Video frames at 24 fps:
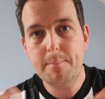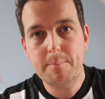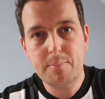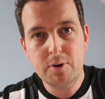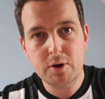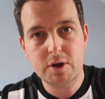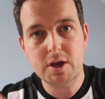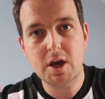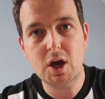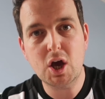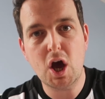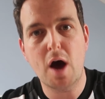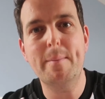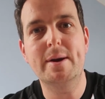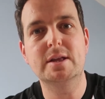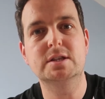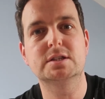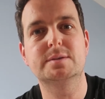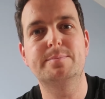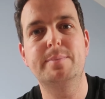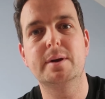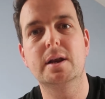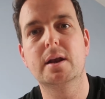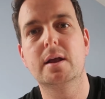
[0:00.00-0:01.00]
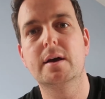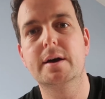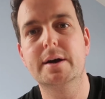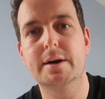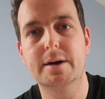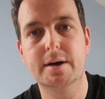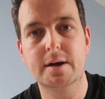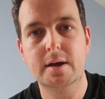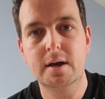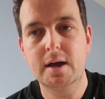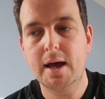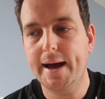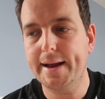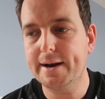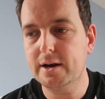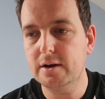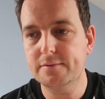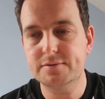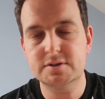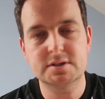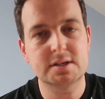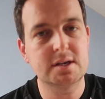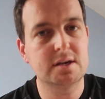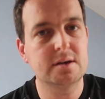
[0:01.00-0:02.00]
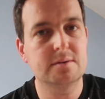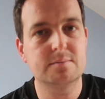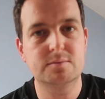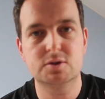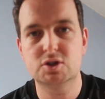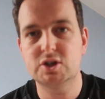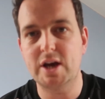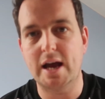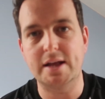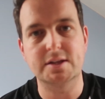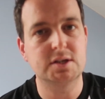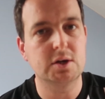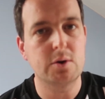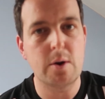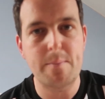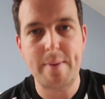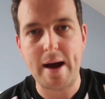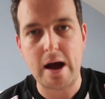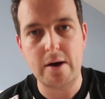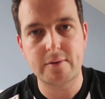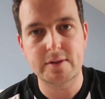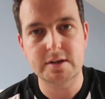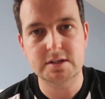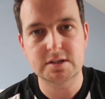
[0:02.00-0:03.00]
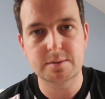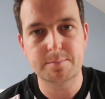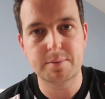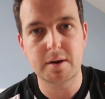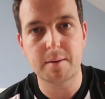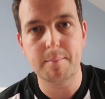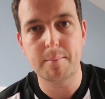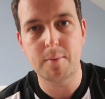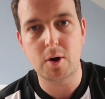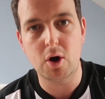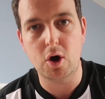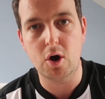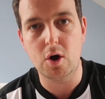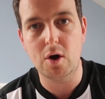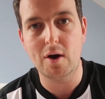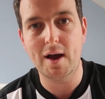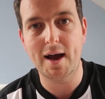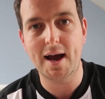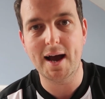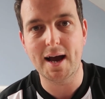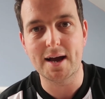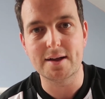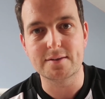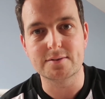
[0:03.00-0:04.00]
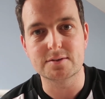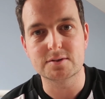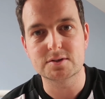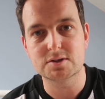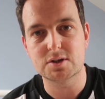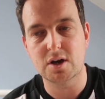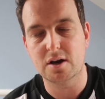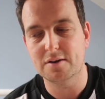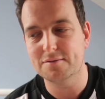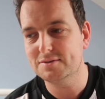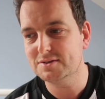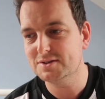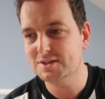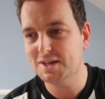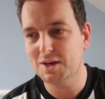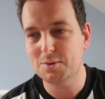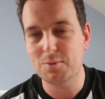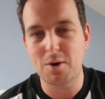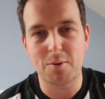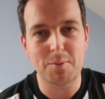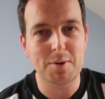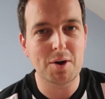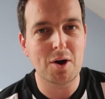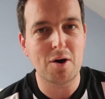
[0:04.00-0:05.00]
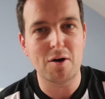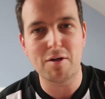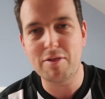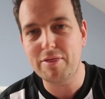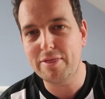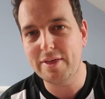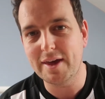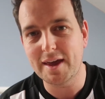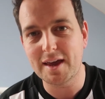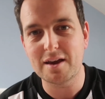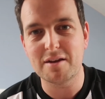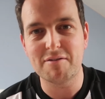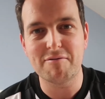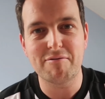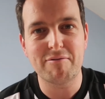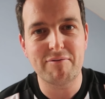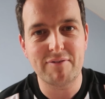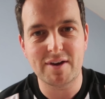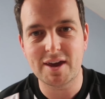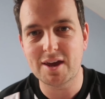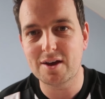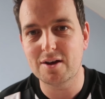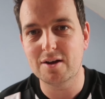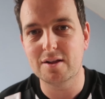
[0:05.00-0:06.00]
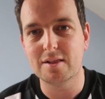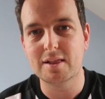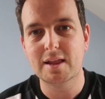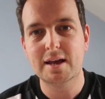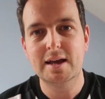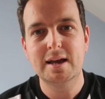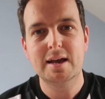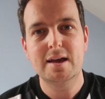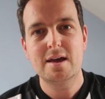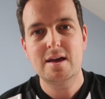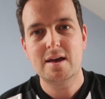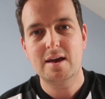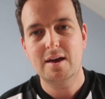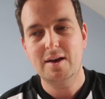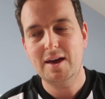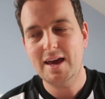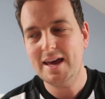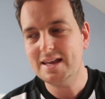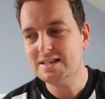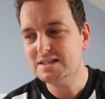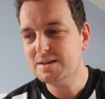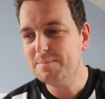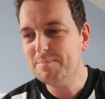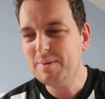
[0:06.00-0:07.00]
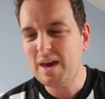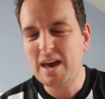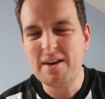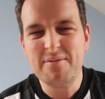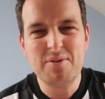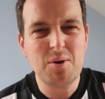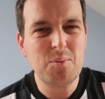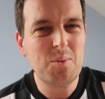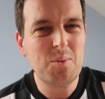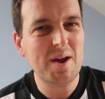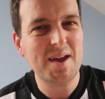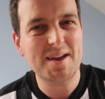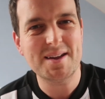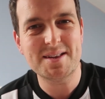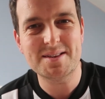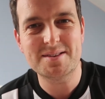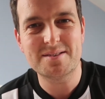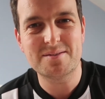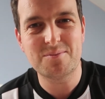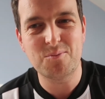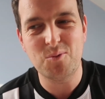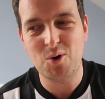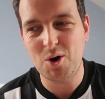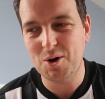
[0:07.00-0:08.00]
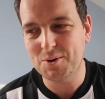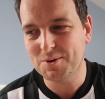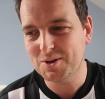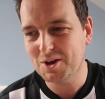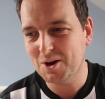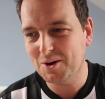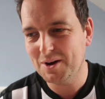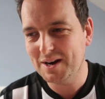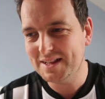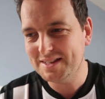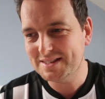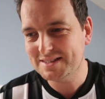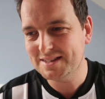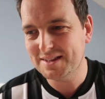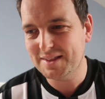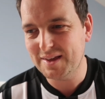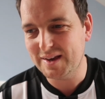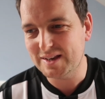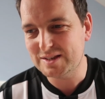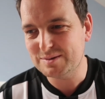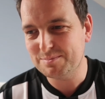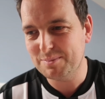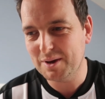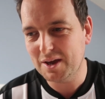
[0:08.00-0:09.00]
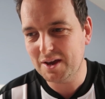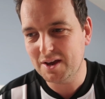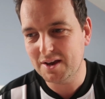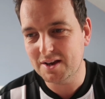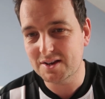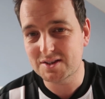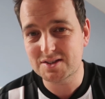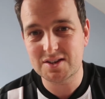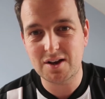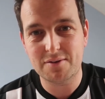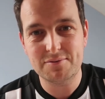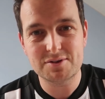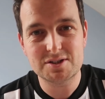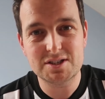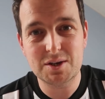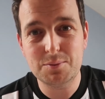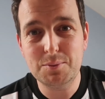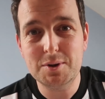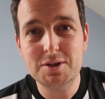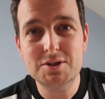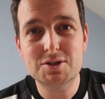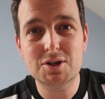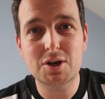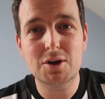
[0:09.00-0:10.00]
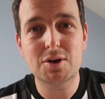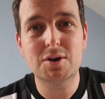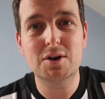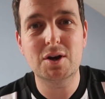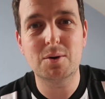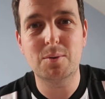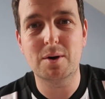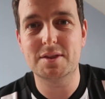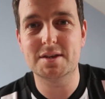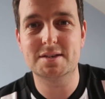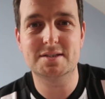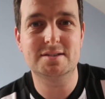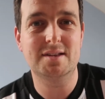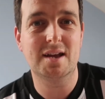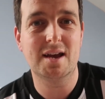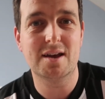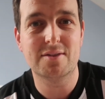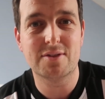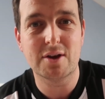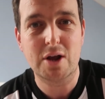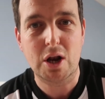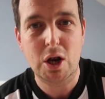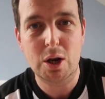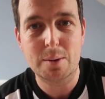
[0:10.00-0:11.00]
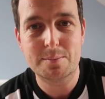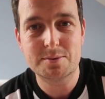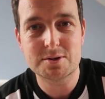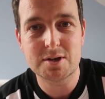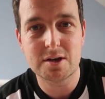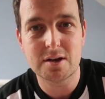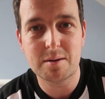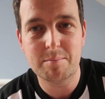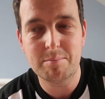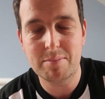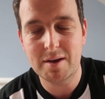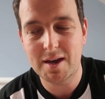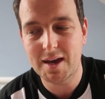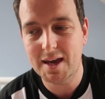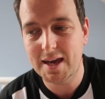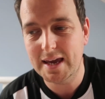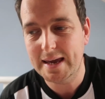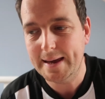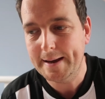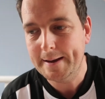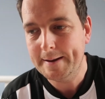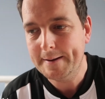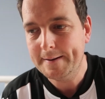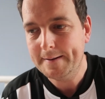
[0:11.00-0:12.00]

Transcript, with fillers: Put your comments below. I'd love to chat to you about this a bit more and sort of see what we all think and feel it's a bit of a weird one going into this because obviously we don't know what the state of the club's going to be.